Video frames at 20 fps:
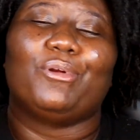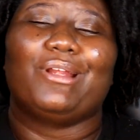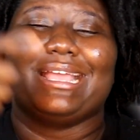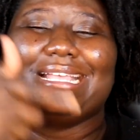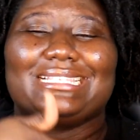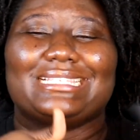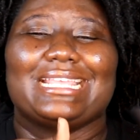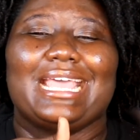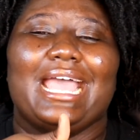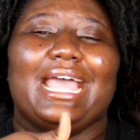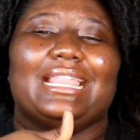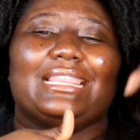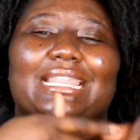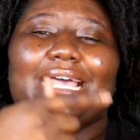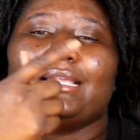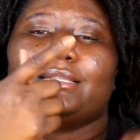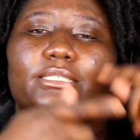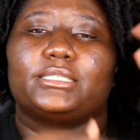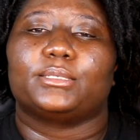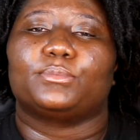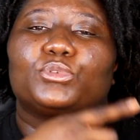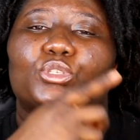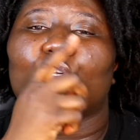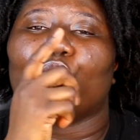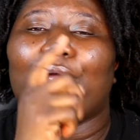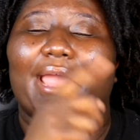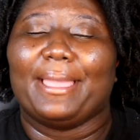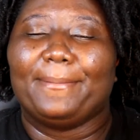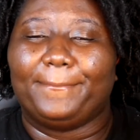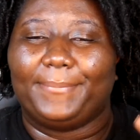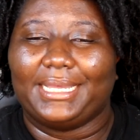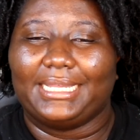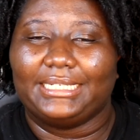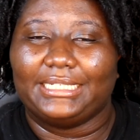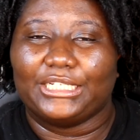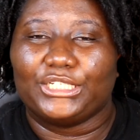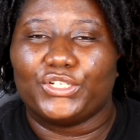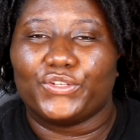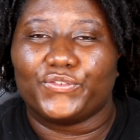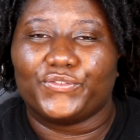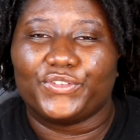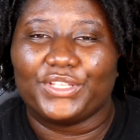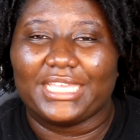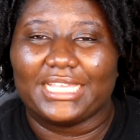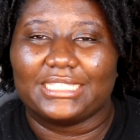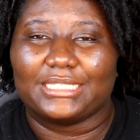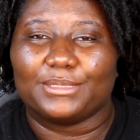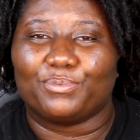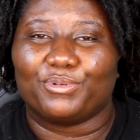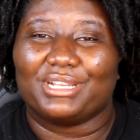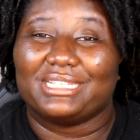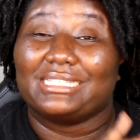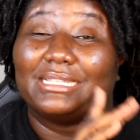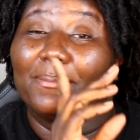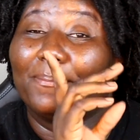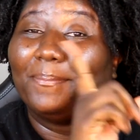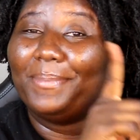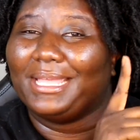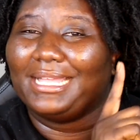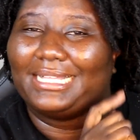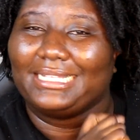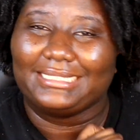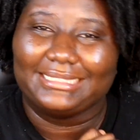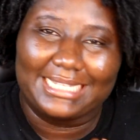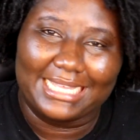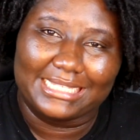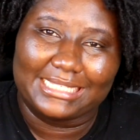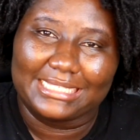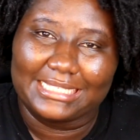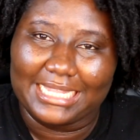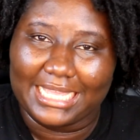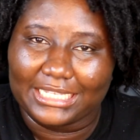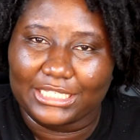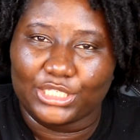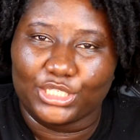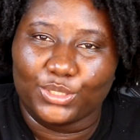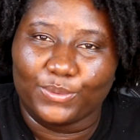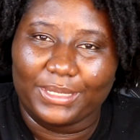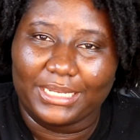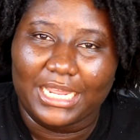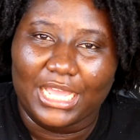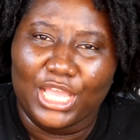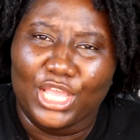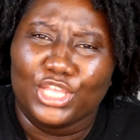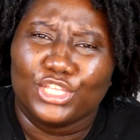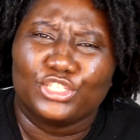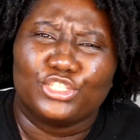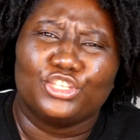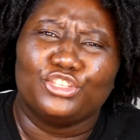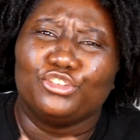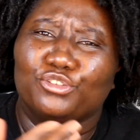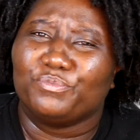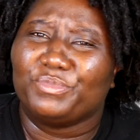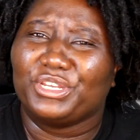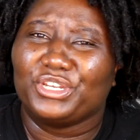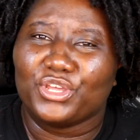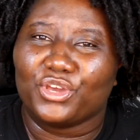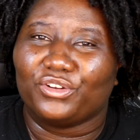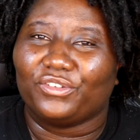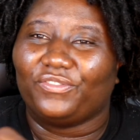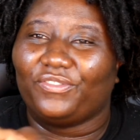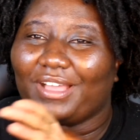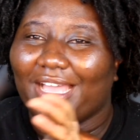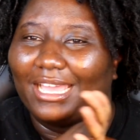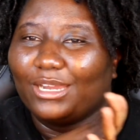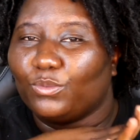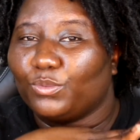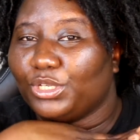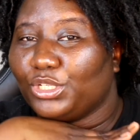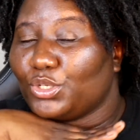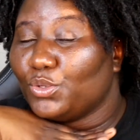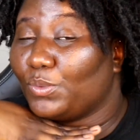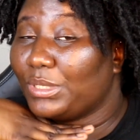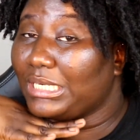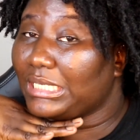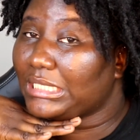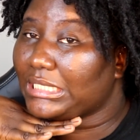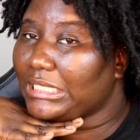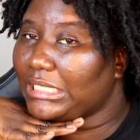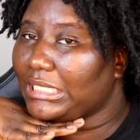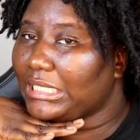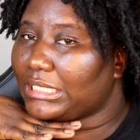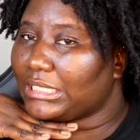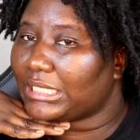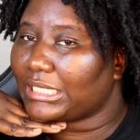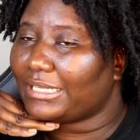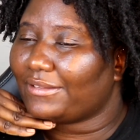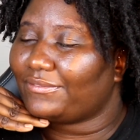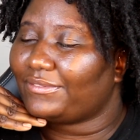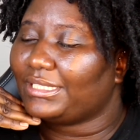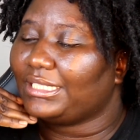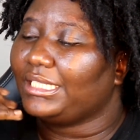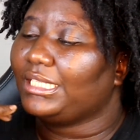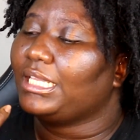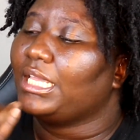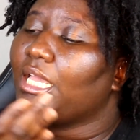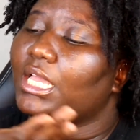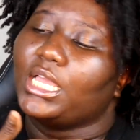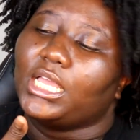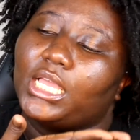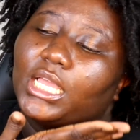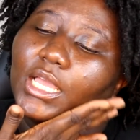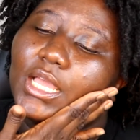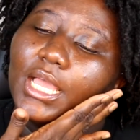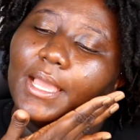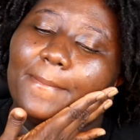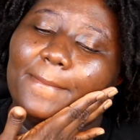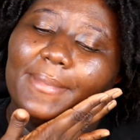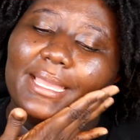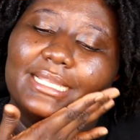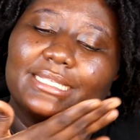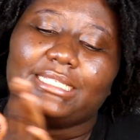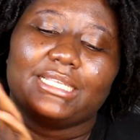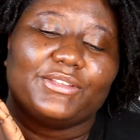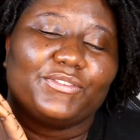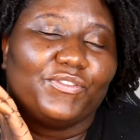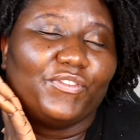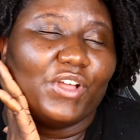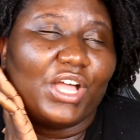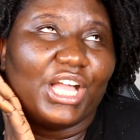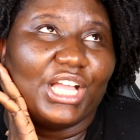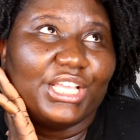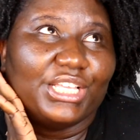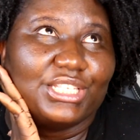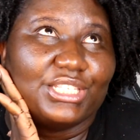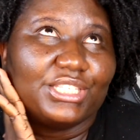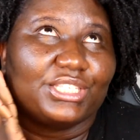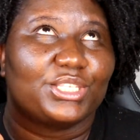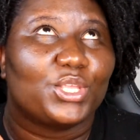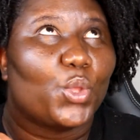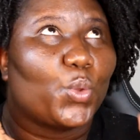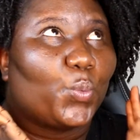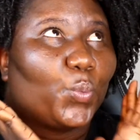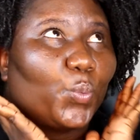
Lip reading: Press that subscribe button and don't forget to press the bell that's next to it so you'll be notified when you want to see this lovely, amazing face.